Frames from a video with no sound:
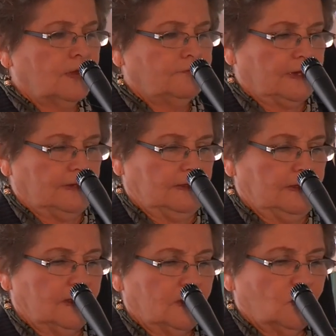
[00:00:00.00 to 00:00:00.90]
However,
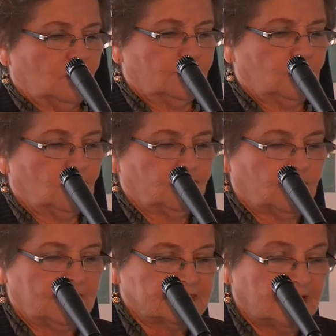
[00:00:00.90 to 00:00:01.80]
when the
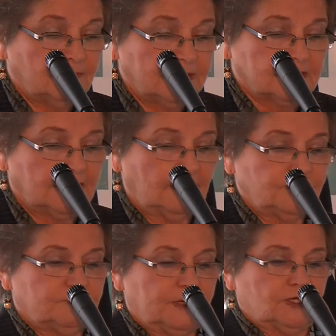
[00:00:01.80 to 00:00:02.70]
North Queensland mental
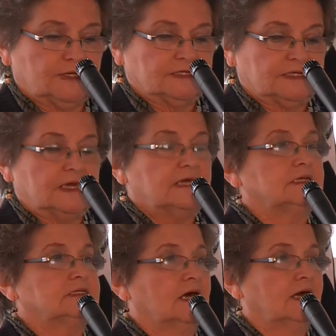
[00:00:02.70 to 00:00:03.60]
health specialist
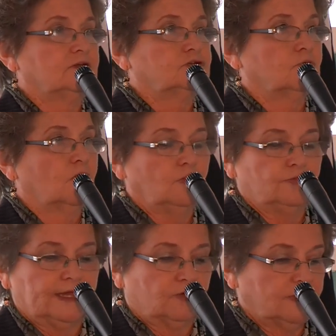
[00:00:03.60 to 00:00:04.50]
decided to
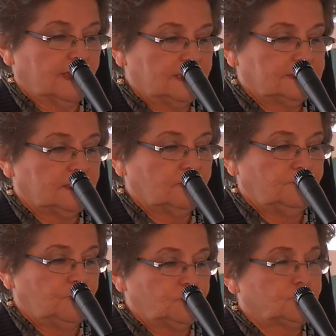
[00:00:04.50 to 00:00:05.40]
hold their Creating
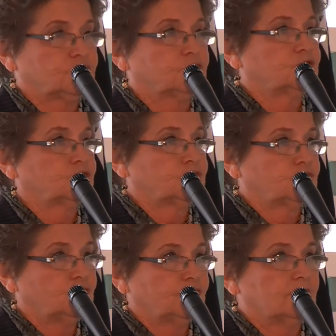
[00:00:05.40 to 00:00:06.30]
Futures
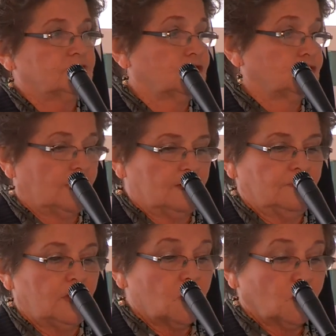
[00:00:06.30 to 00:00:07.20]

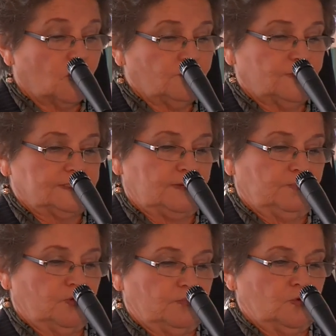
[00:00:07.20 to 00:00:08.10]
2012 conference
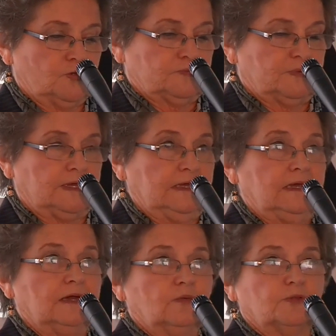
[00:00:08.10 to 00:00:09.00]
in Port Moresby
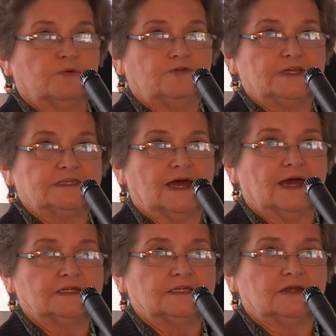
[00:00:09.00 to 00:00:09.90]
with Professor
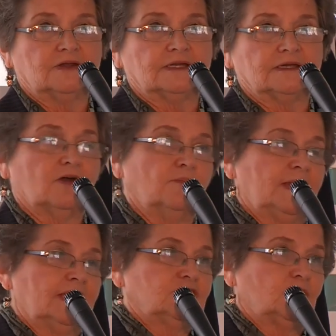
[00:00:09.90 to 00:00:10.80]
Hunter and a
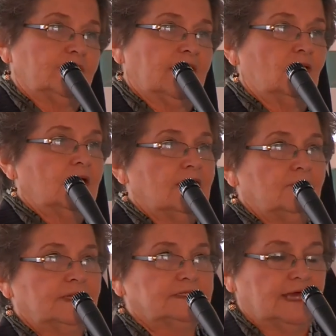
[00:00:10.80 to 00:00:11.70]
combination with our
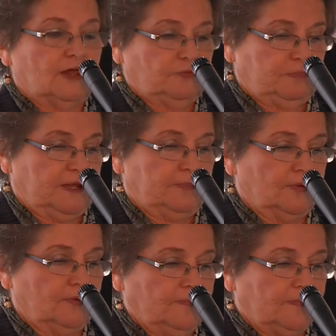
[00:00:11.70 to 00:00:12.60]
mental health
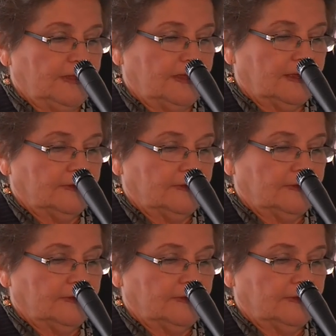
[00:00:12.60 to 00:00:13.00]
people,